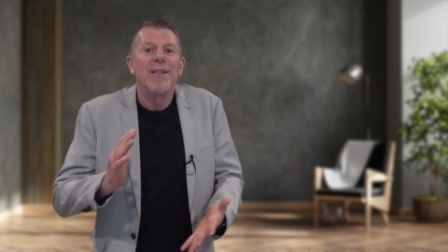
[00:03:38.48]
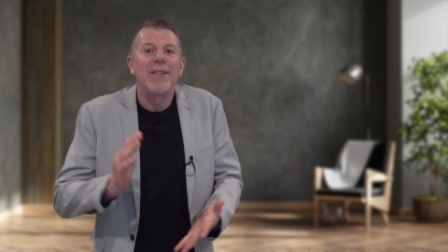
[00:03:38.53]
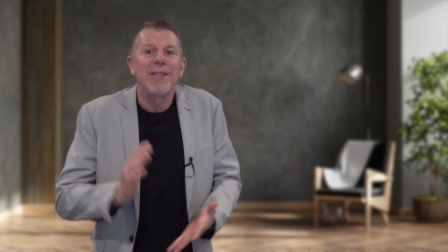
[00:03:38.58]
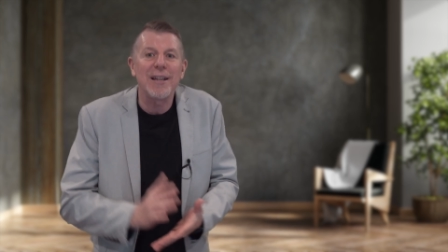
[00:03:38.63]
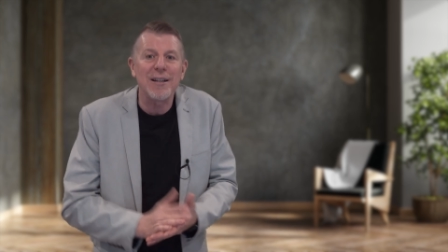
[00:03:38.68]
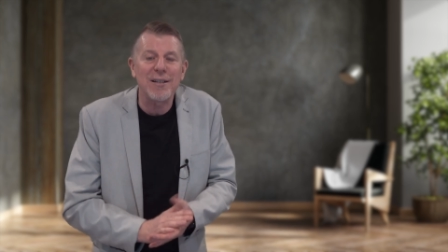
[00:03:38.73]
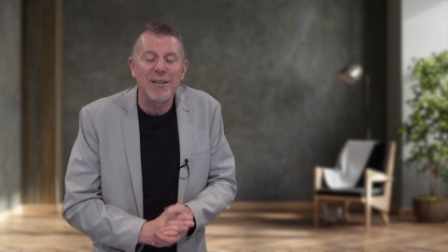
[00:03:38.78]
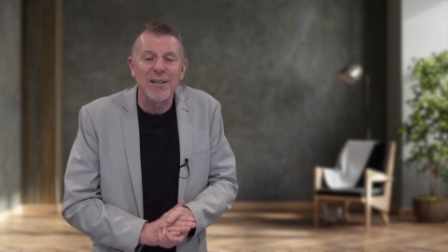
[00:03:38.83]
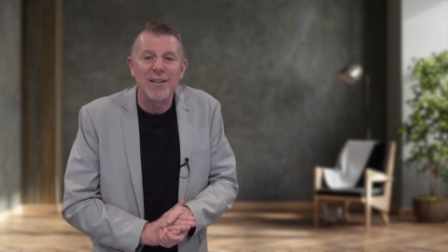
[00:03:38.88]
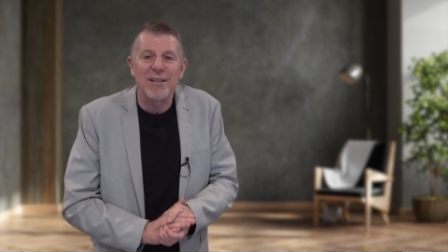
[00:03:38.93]

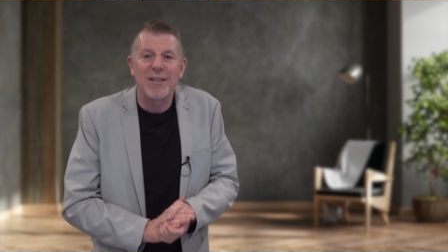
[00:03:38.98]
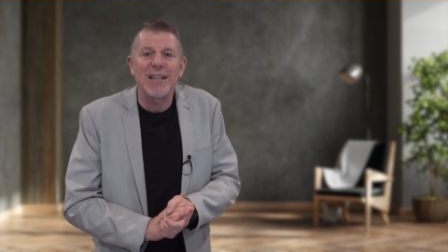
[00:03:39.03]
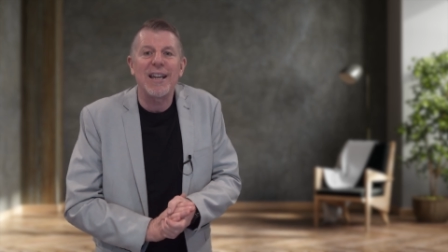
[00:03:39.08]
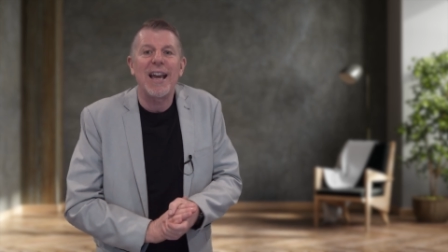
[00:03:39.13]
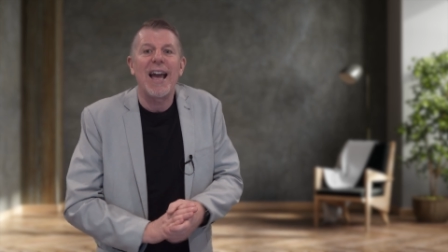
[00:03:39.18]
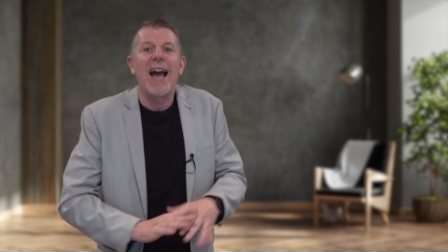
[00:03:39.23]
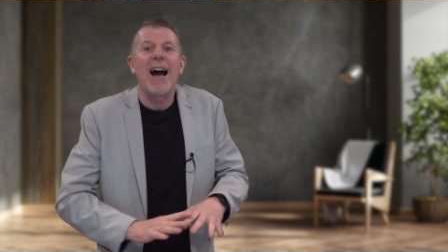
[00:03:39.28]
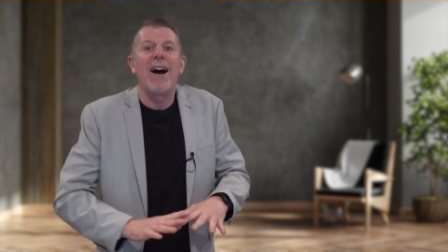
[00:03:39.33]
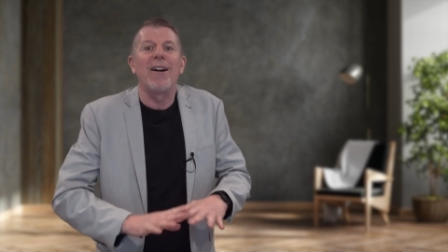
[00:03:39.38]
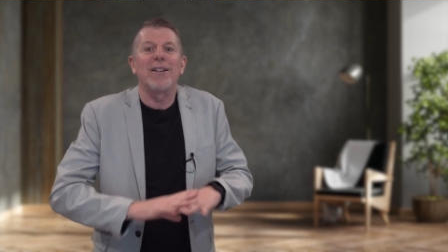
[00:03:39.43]
This is the
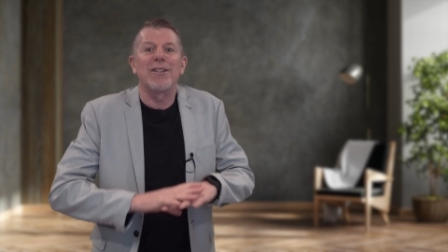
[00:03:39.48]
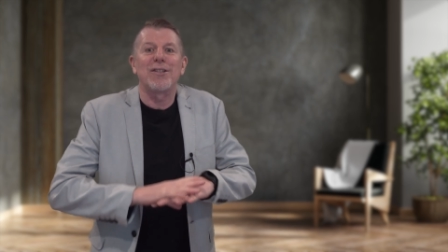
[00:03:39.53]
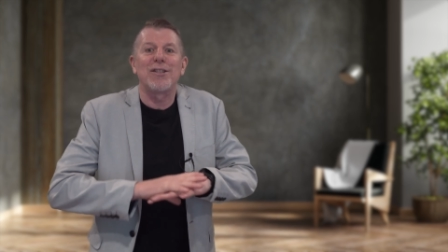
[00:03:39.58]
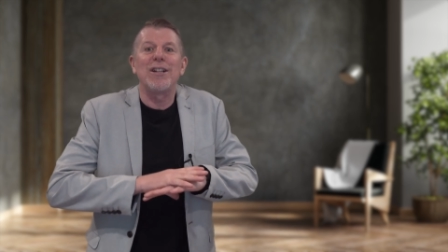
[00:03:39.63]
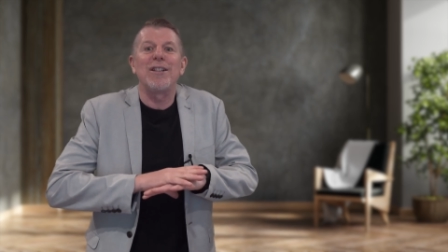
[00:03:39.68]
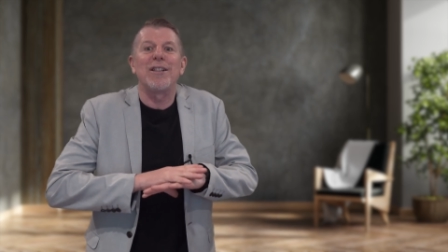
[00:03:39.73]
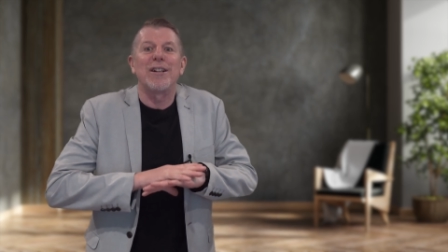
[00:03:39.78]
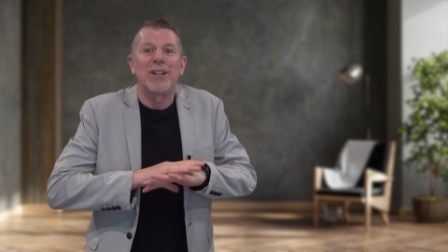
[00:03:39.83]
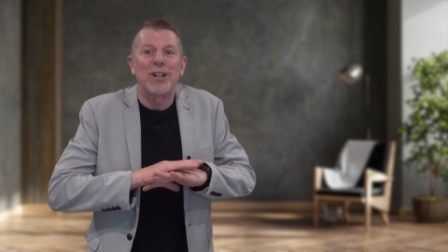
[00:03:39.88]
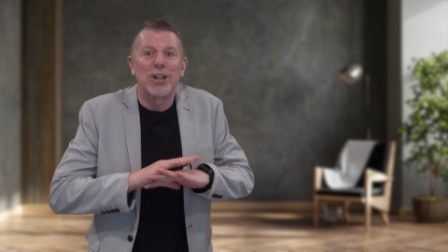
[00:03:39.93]
hour to
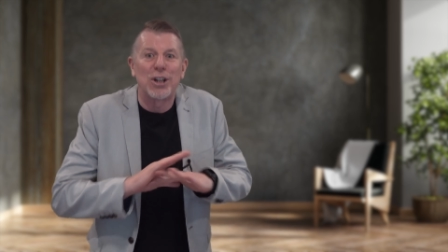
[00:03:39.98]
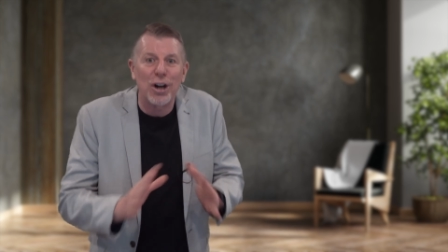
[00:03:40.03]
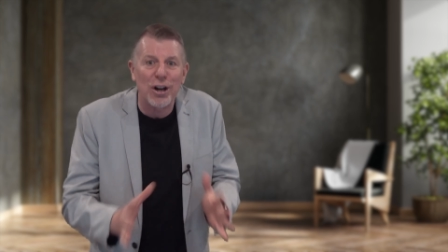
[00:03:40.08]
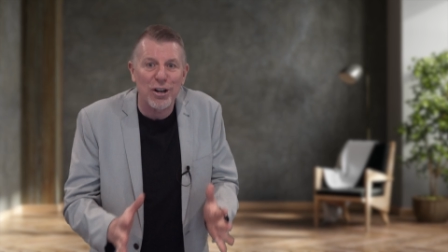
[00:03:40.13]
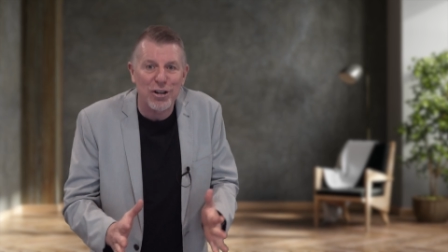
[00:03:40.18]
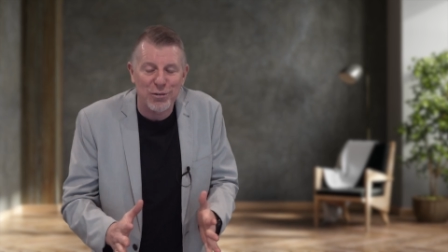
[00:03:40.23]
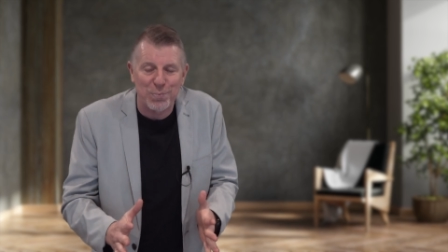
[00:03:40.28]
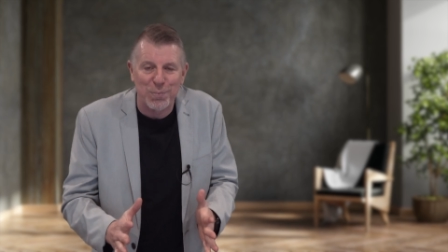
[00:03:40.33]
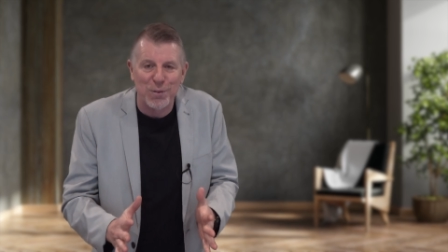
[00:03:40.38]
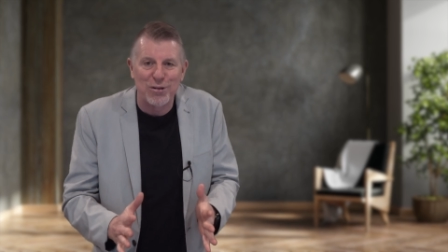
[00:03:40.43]
see the
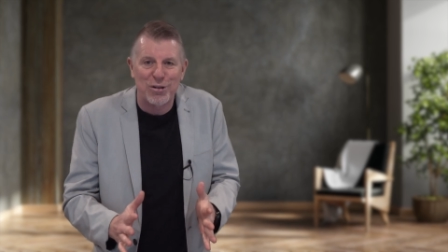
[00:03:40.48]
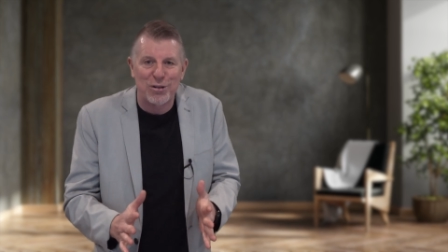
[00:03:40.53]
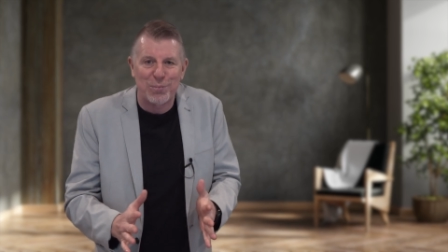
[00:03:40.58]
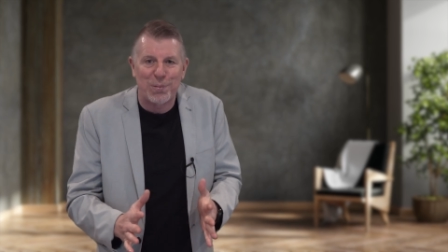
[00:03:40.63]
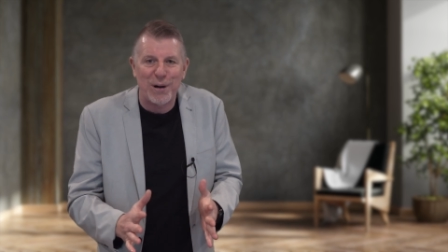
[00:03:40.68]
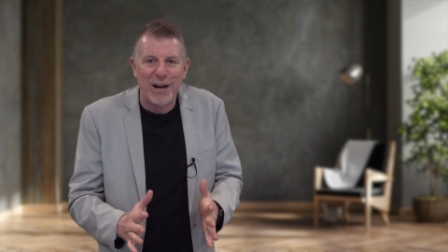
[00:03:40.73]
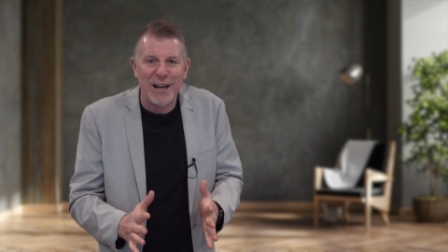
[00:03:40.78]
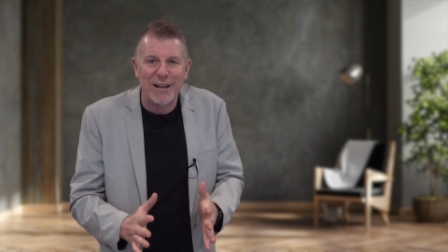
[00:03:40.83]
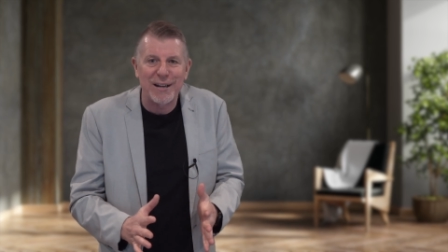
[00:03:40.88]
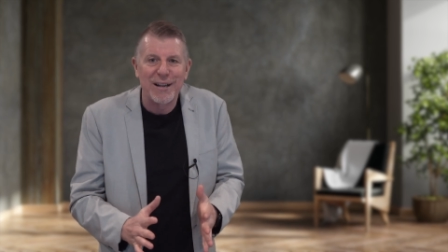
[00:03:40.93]
gospel
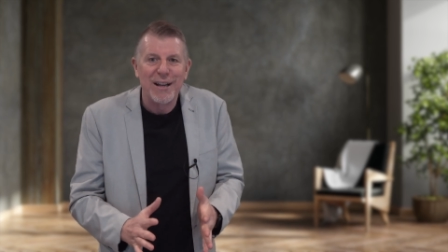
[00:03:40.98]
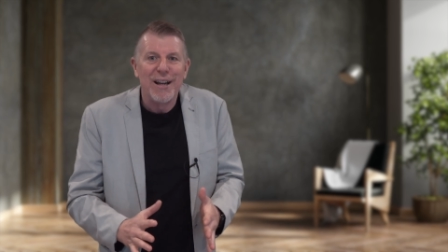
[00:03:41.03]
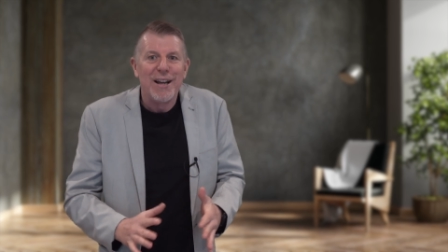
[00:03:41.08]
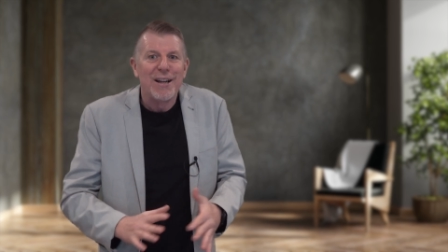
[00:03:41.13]
spread.